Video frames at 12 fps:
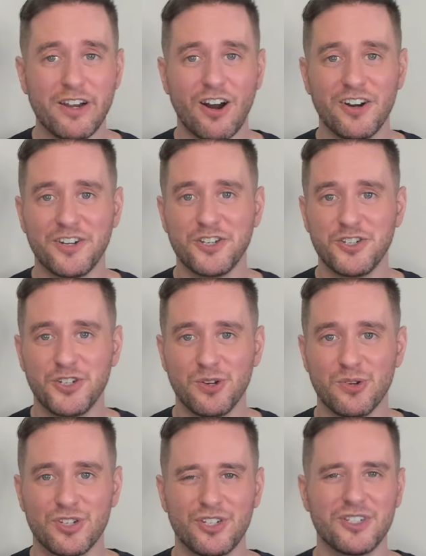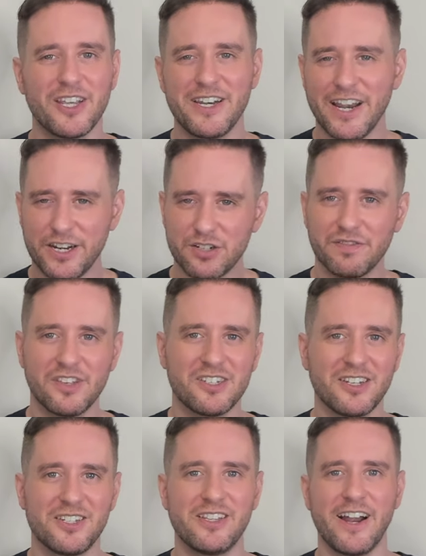hard to choose. Just the nature of this
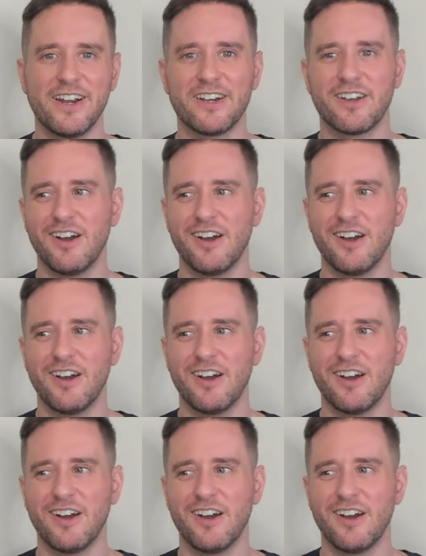aesthetic,